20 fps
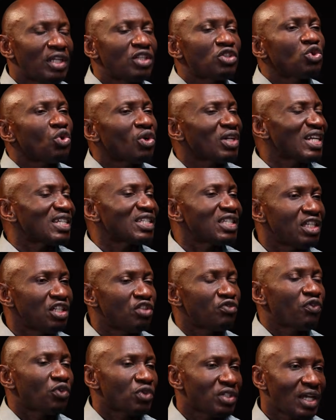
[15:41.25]
It's not a
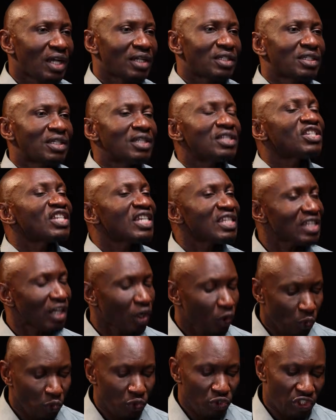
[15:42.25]
tit for tat. It's just a
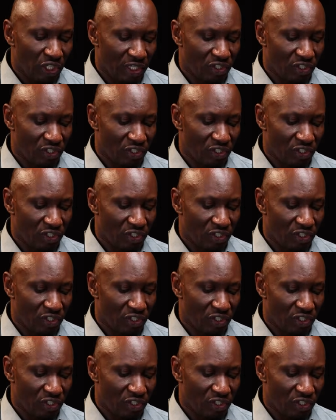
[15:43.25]
good